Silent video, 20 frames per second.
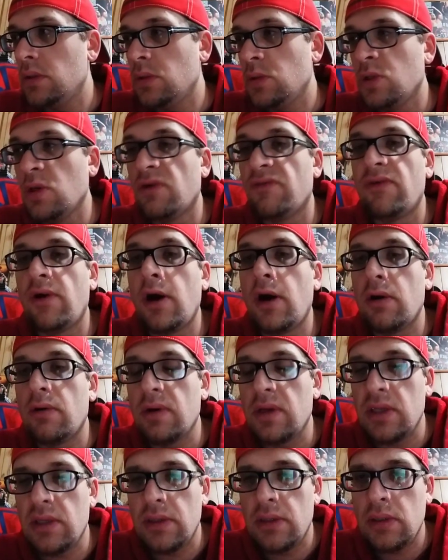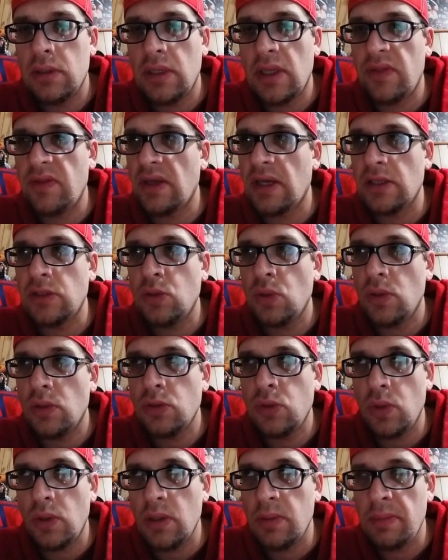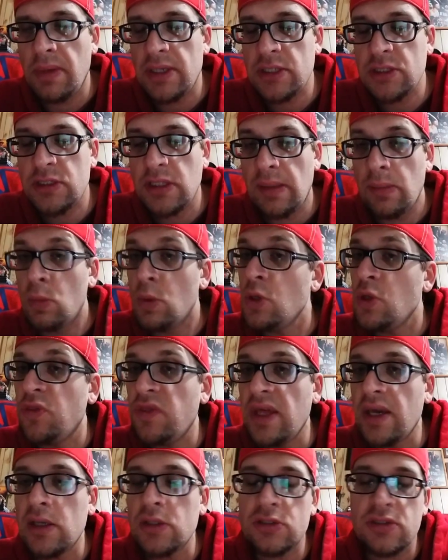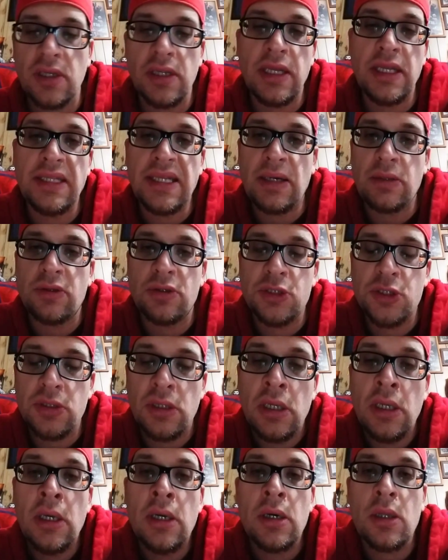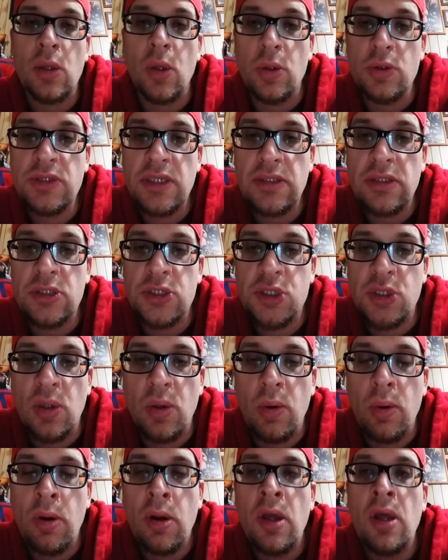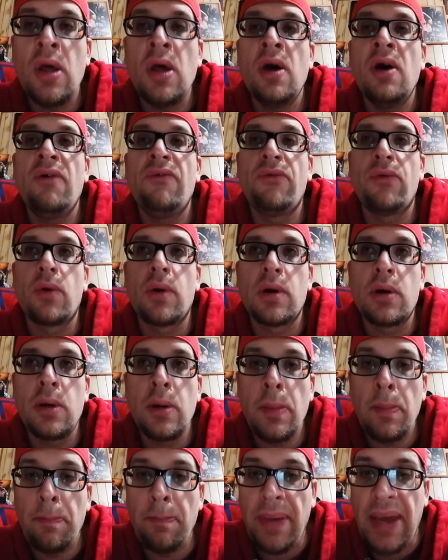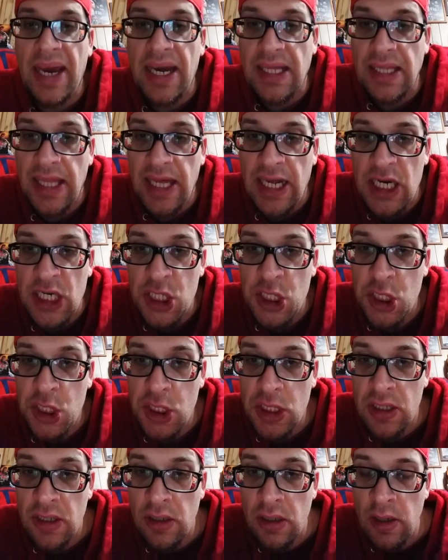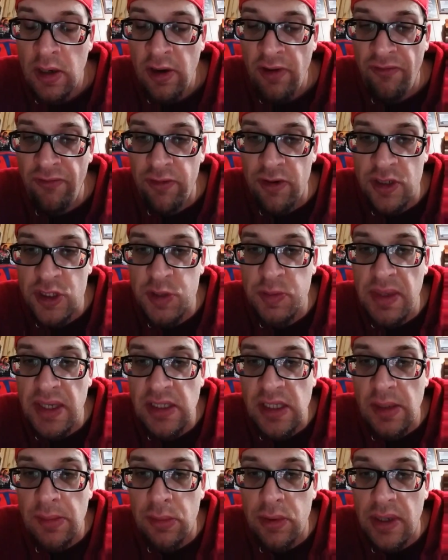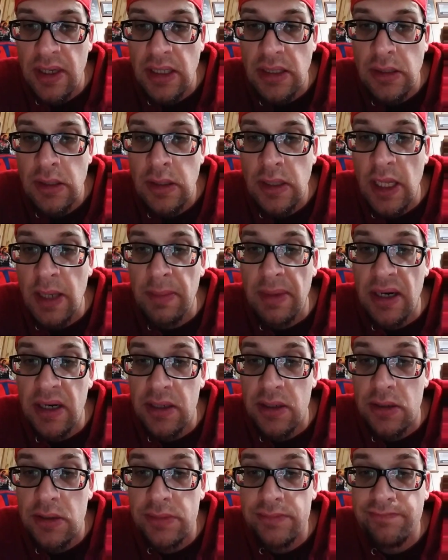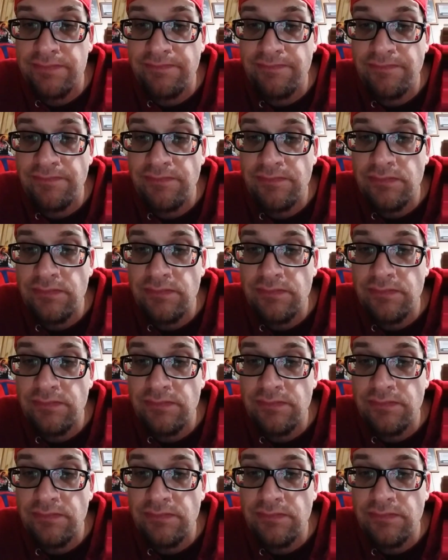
Daivari? I think I totally matched up. What do you think is going to end out the close out the show for Backlash for the SmackDown brand? Now I'm out of here.